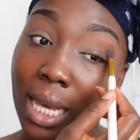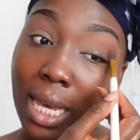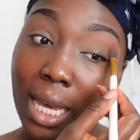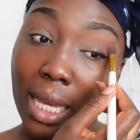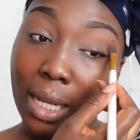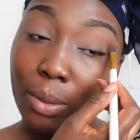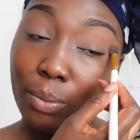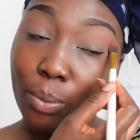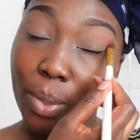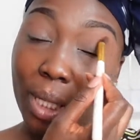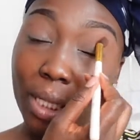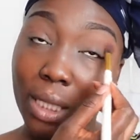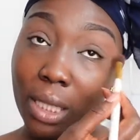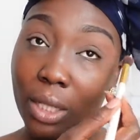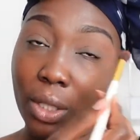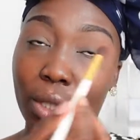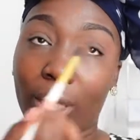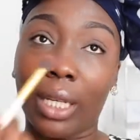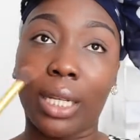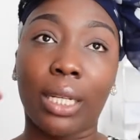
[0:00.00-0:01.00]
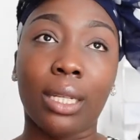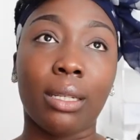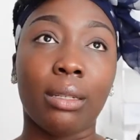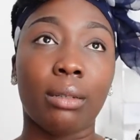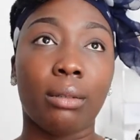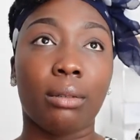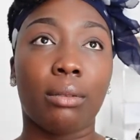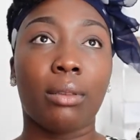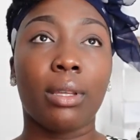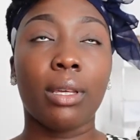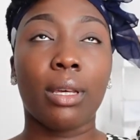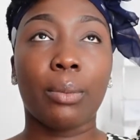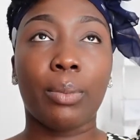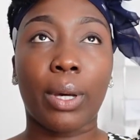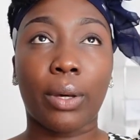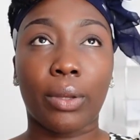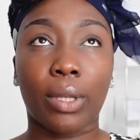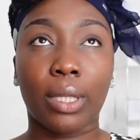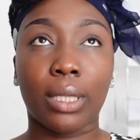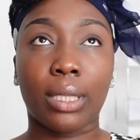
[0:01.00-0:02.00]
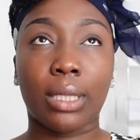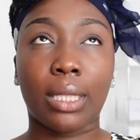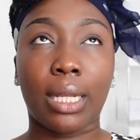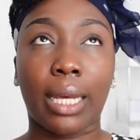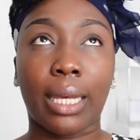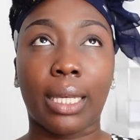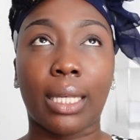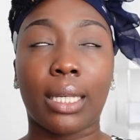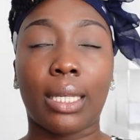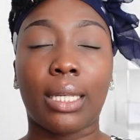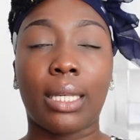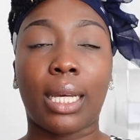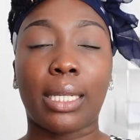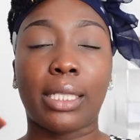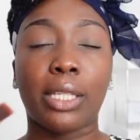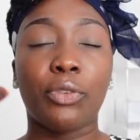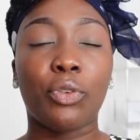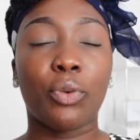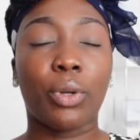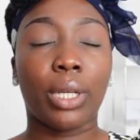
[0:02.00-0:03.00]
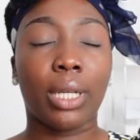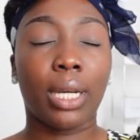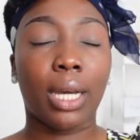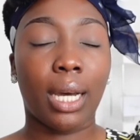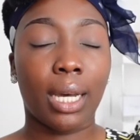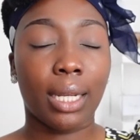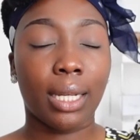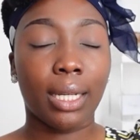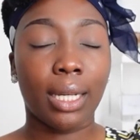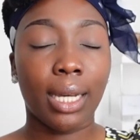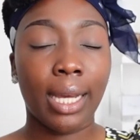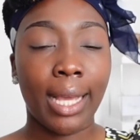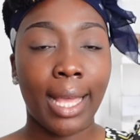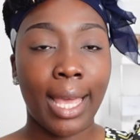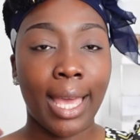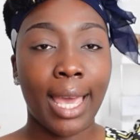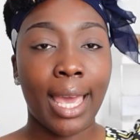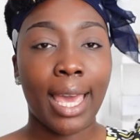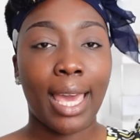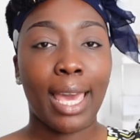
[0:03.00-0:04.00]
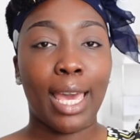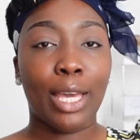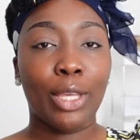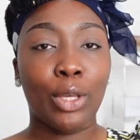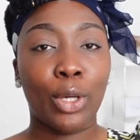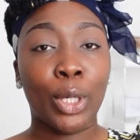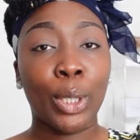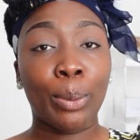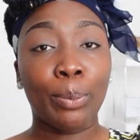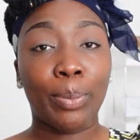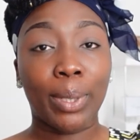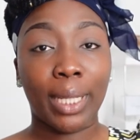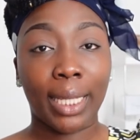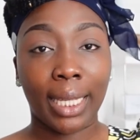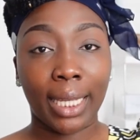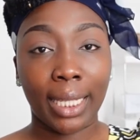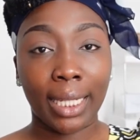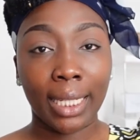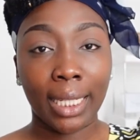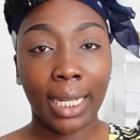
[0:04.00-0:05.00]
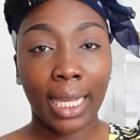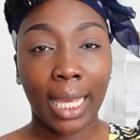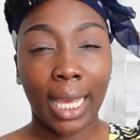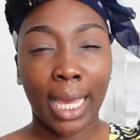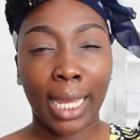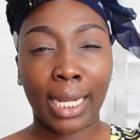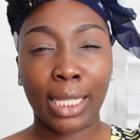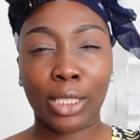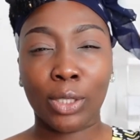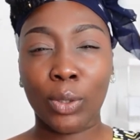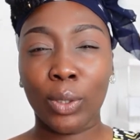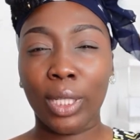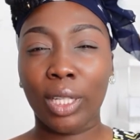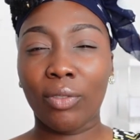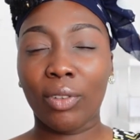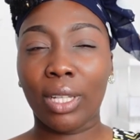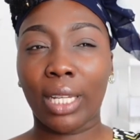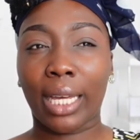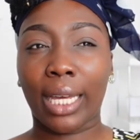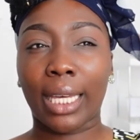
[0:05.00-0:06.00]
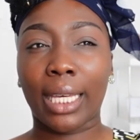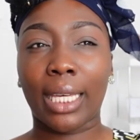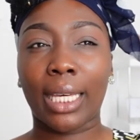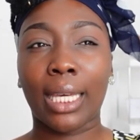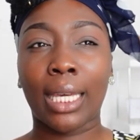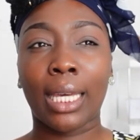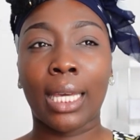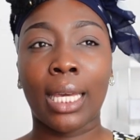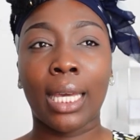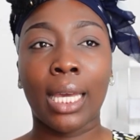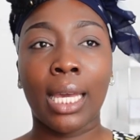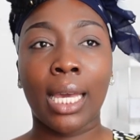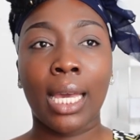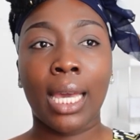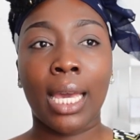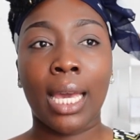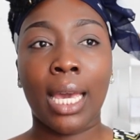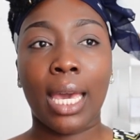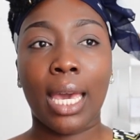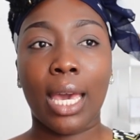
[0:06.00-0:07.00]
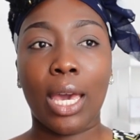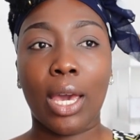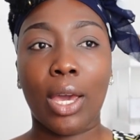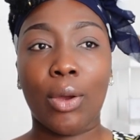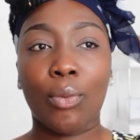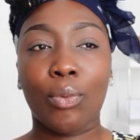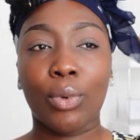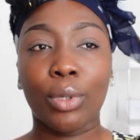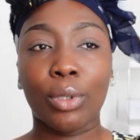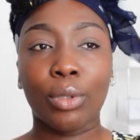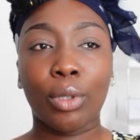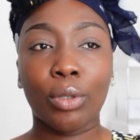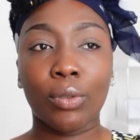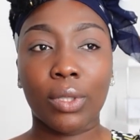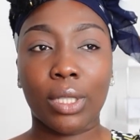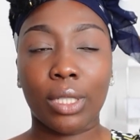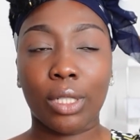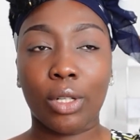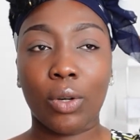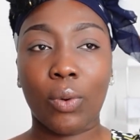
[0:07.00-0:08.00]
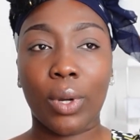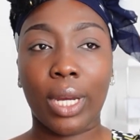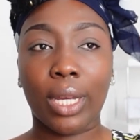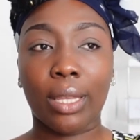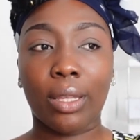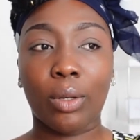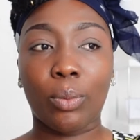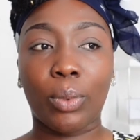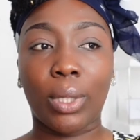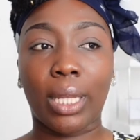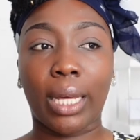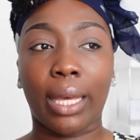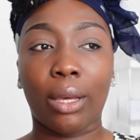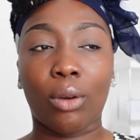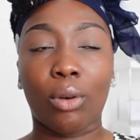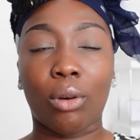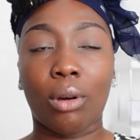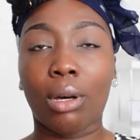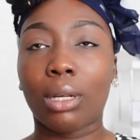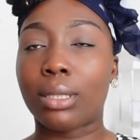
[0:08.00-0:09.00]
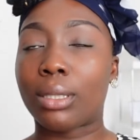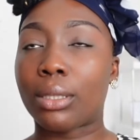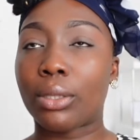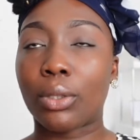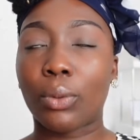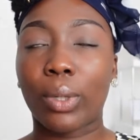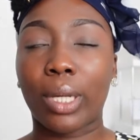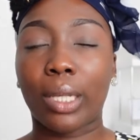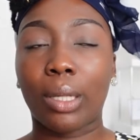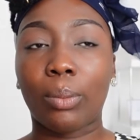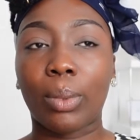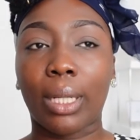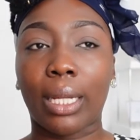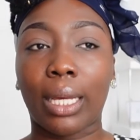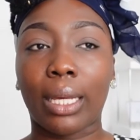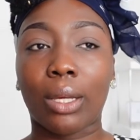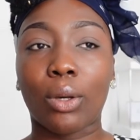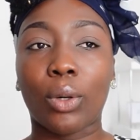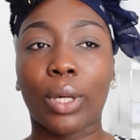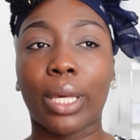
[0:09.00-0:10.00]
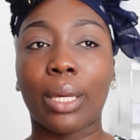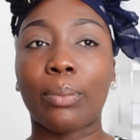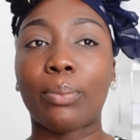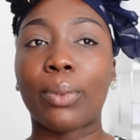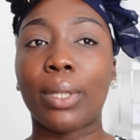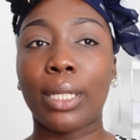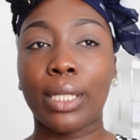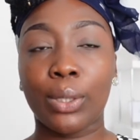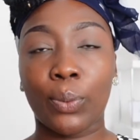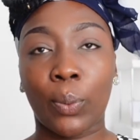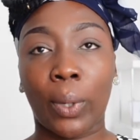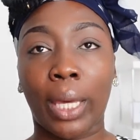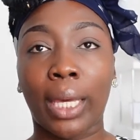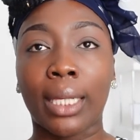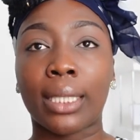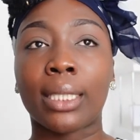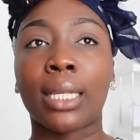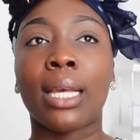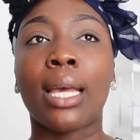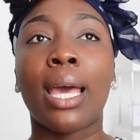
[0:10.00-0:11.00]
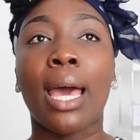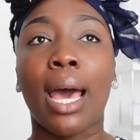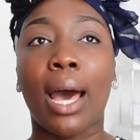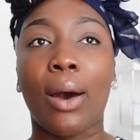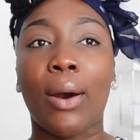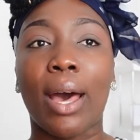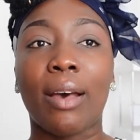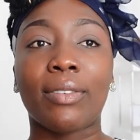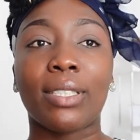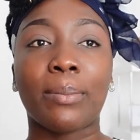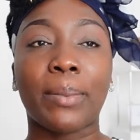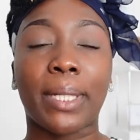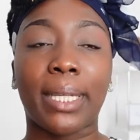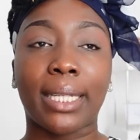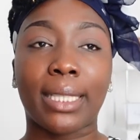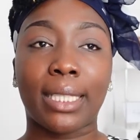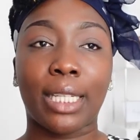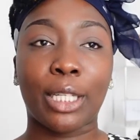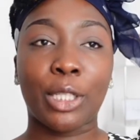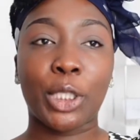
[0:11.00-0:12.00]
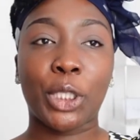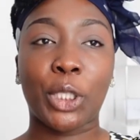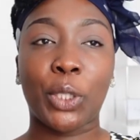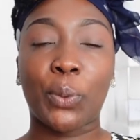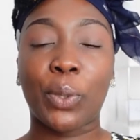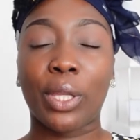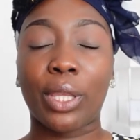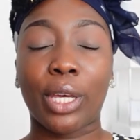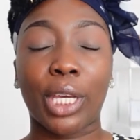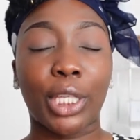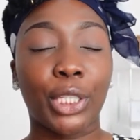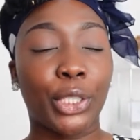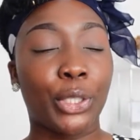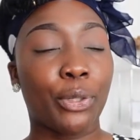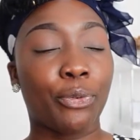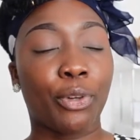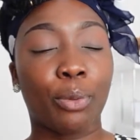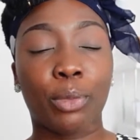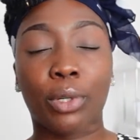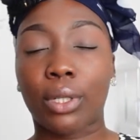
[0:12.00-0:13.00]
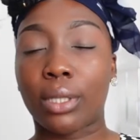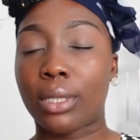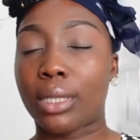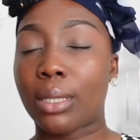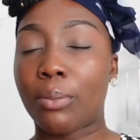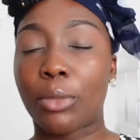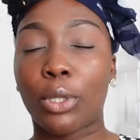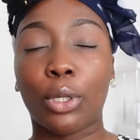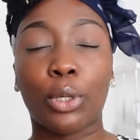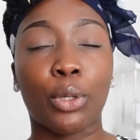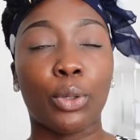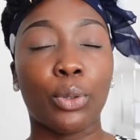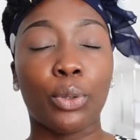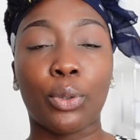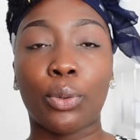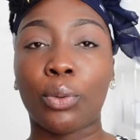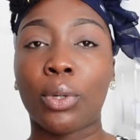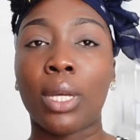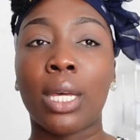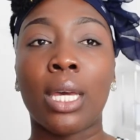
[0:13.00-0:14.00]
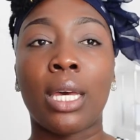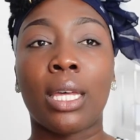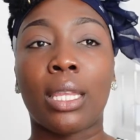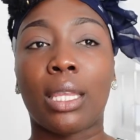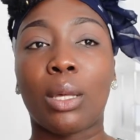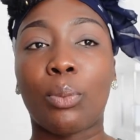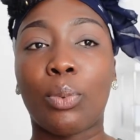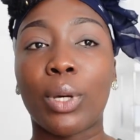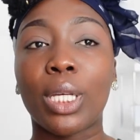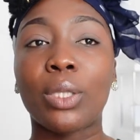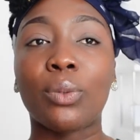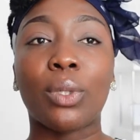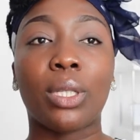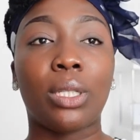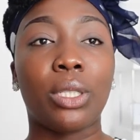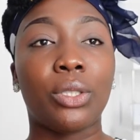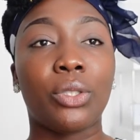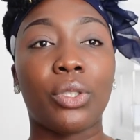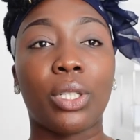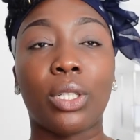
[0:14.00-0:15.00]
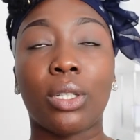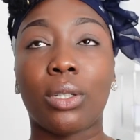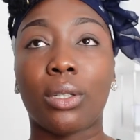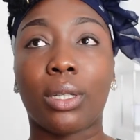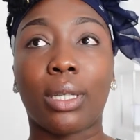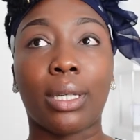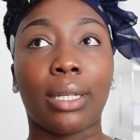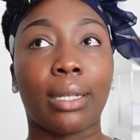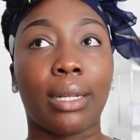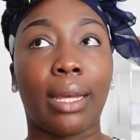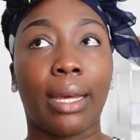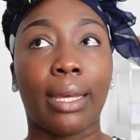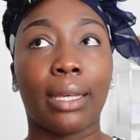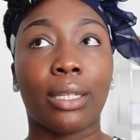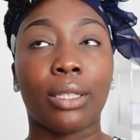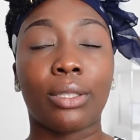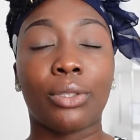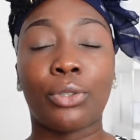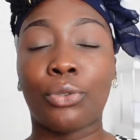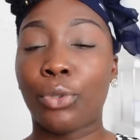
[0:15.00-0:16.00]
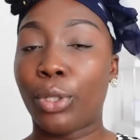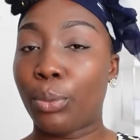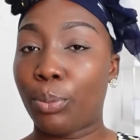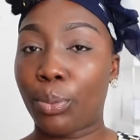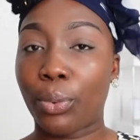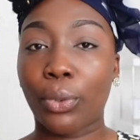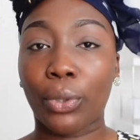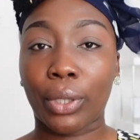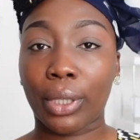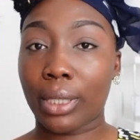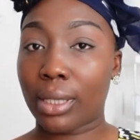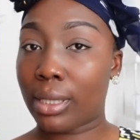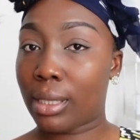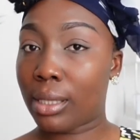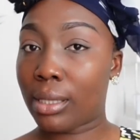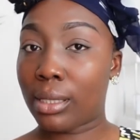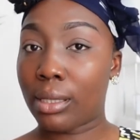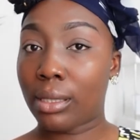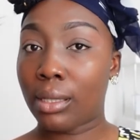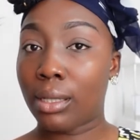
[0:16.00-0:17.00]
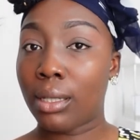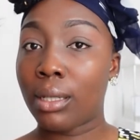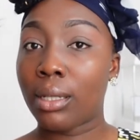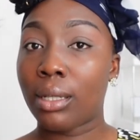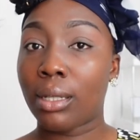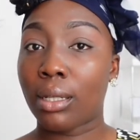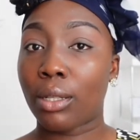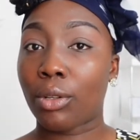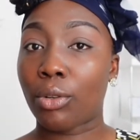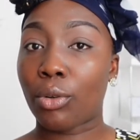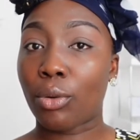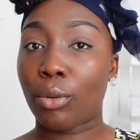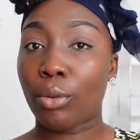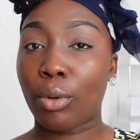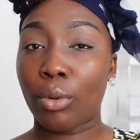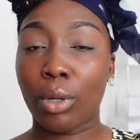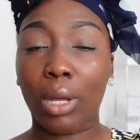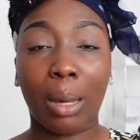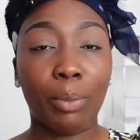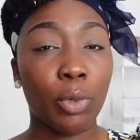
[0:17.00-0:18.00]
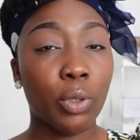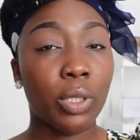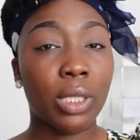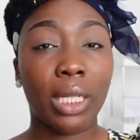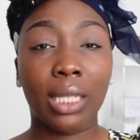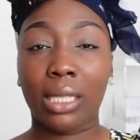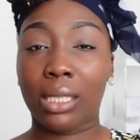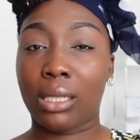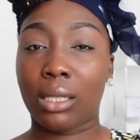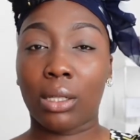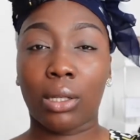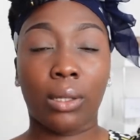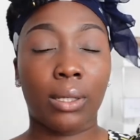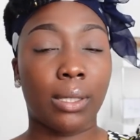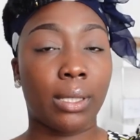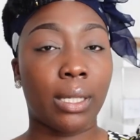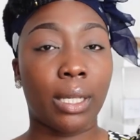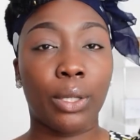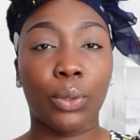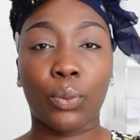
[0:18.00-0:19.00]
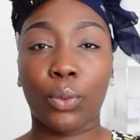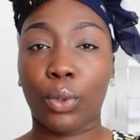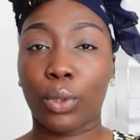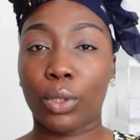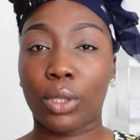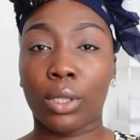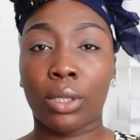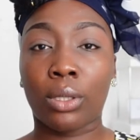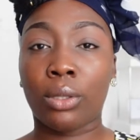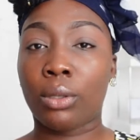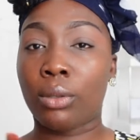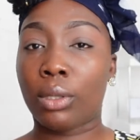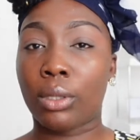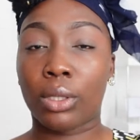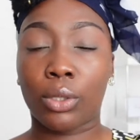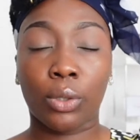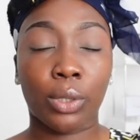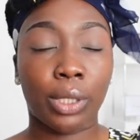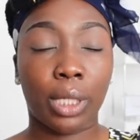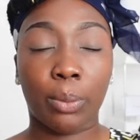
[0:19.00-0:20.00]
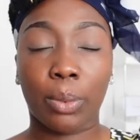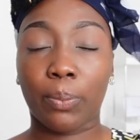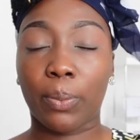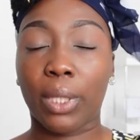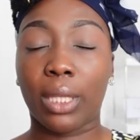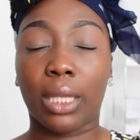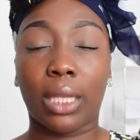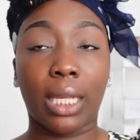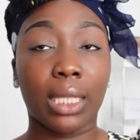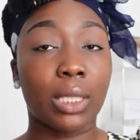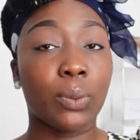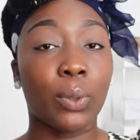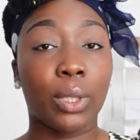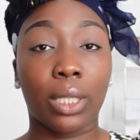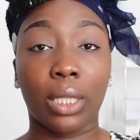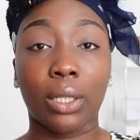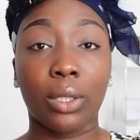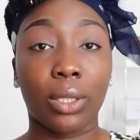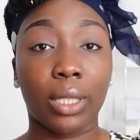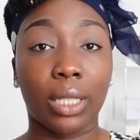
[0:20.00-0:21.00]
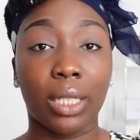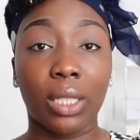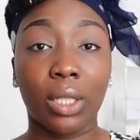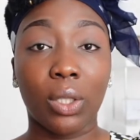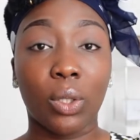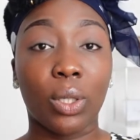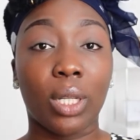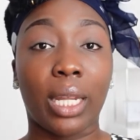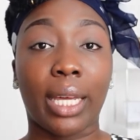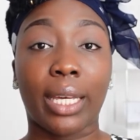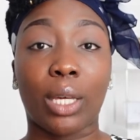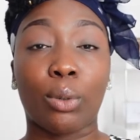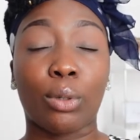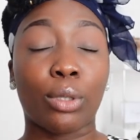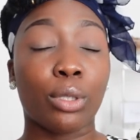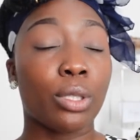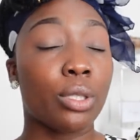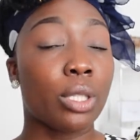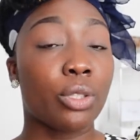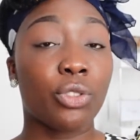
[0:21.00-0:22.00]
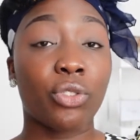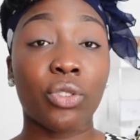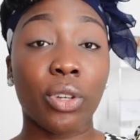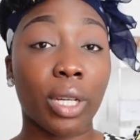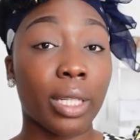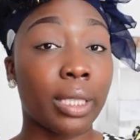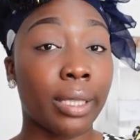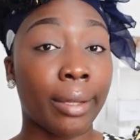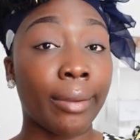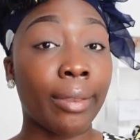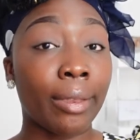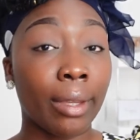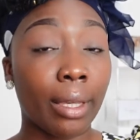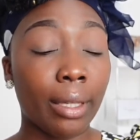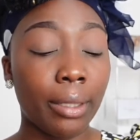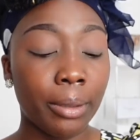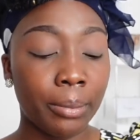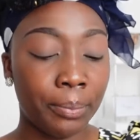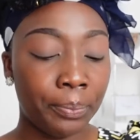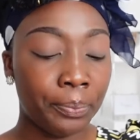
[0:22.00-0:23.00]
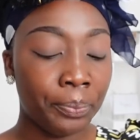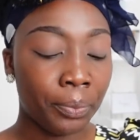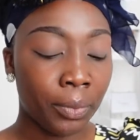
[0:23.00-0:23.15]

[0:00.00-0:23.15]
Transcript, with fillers: And basically can think about this like as if you're in Ghana and you complain and it's not even like a real hotel where they'll be like or hostel where they'll be like, okay, please wait, I'll have somebody attend to you whether in uniform or something. No, no. The boys were literally looking like street boys. You know, I'm not saying this in a condescending way or to insult anybody, but that's what it looked. It didn't look like it was a structured thing